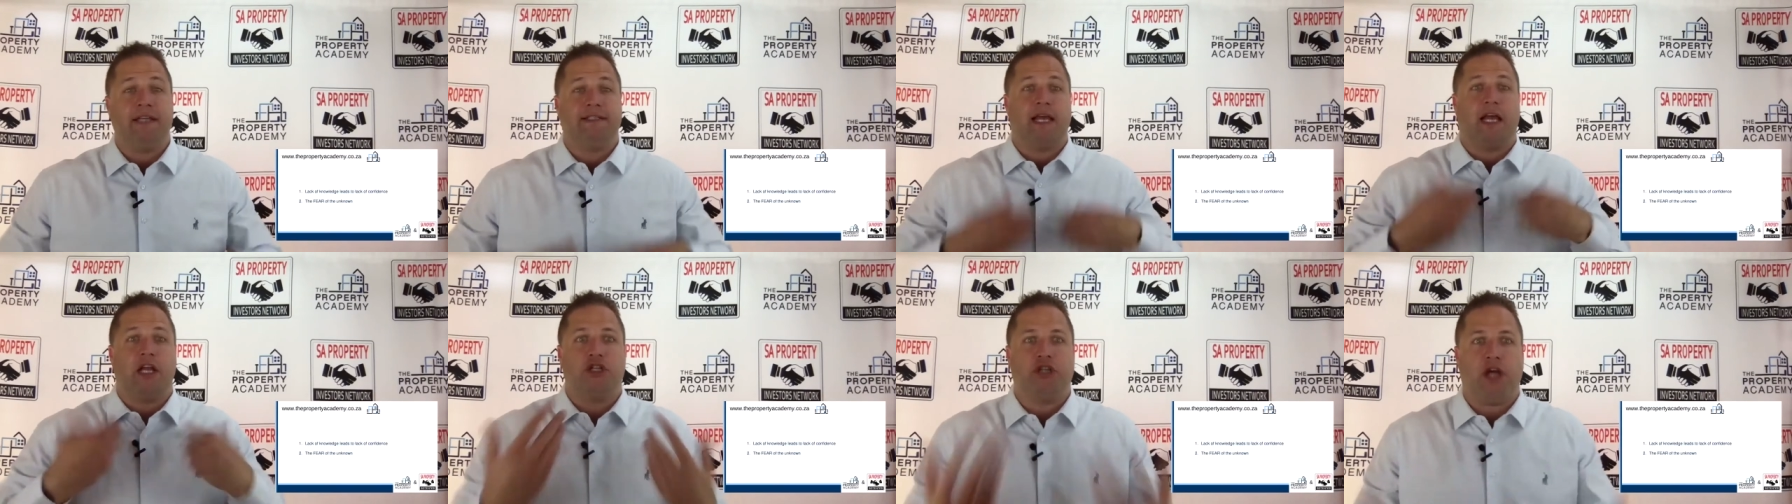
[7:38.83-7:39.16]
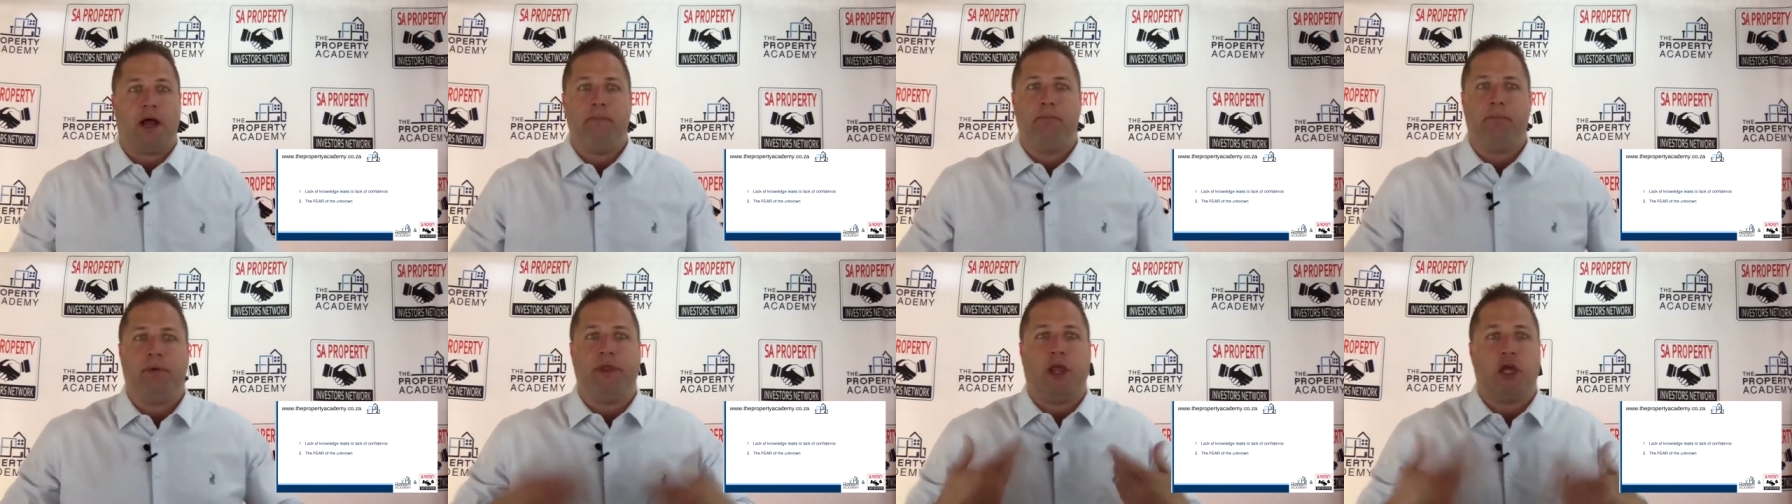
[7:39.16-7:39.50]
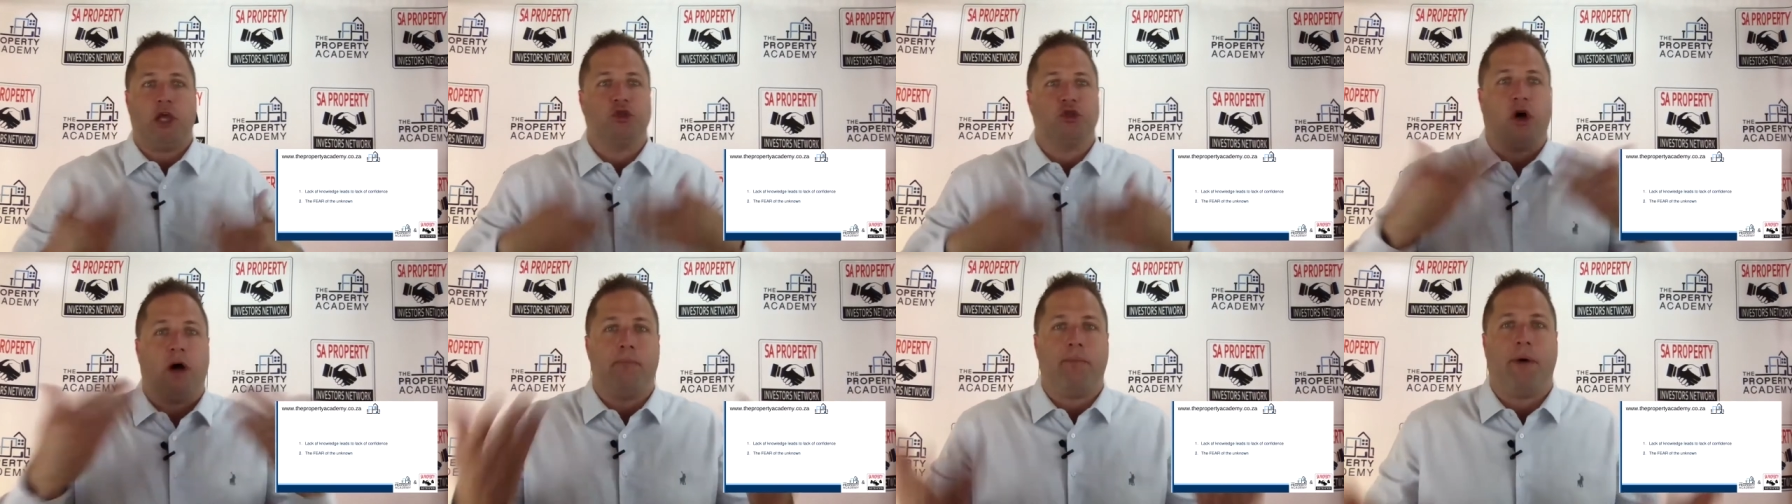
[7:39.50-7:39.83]
they jump and they
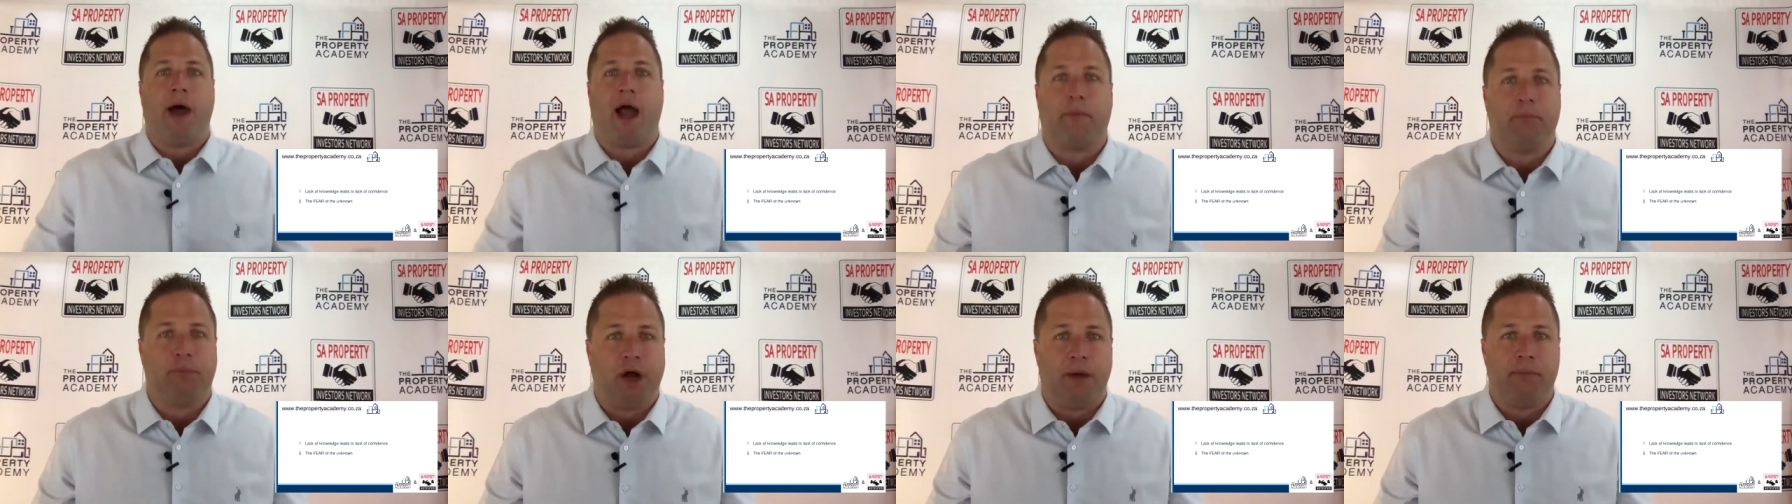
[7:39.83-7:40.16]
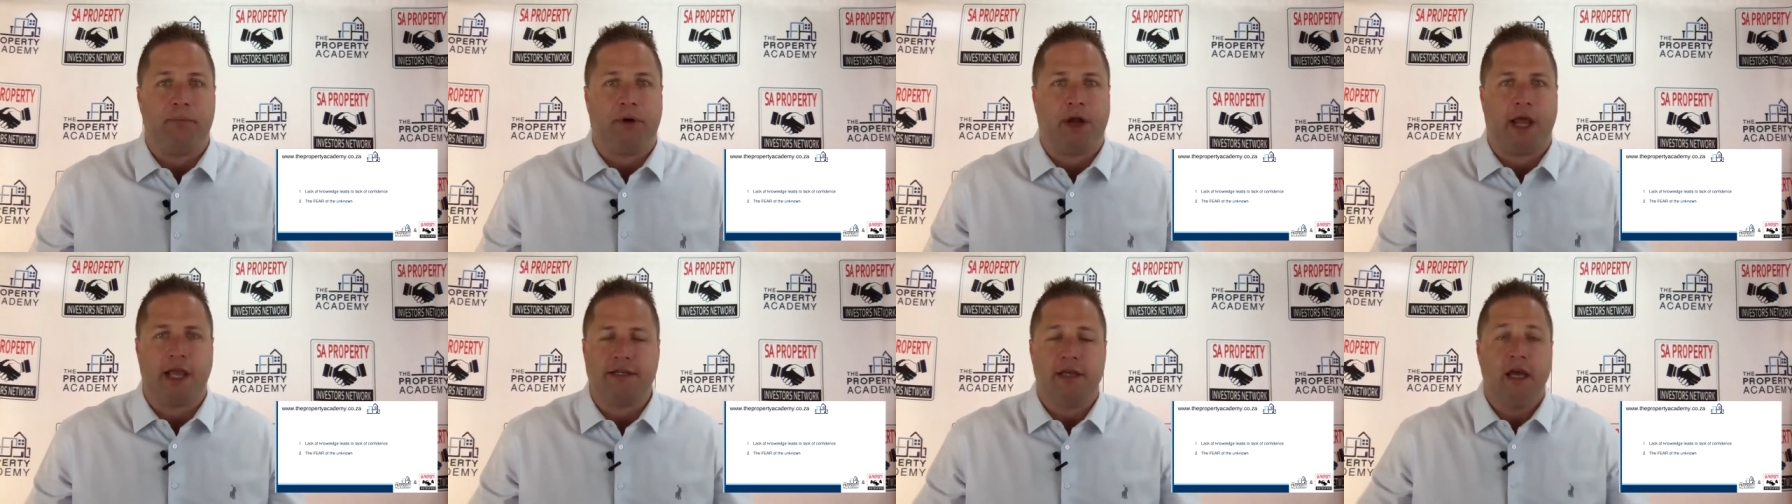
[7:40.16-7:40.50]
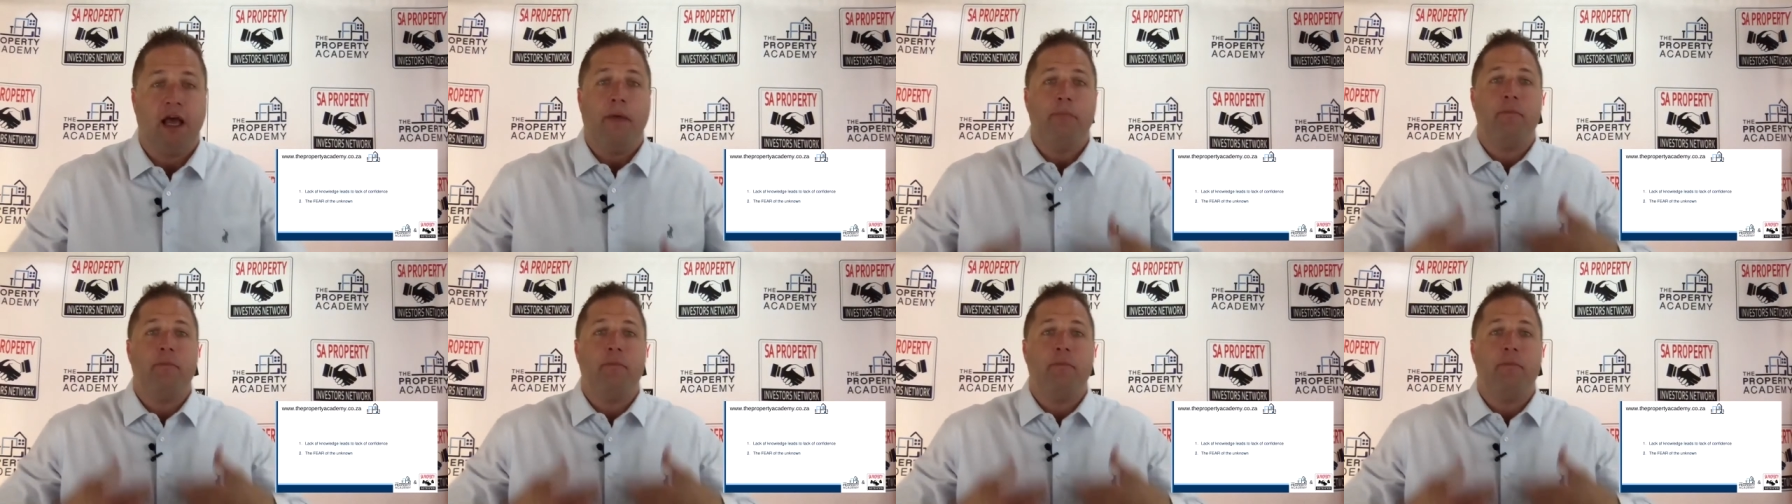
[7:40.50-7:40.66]
start buying properties,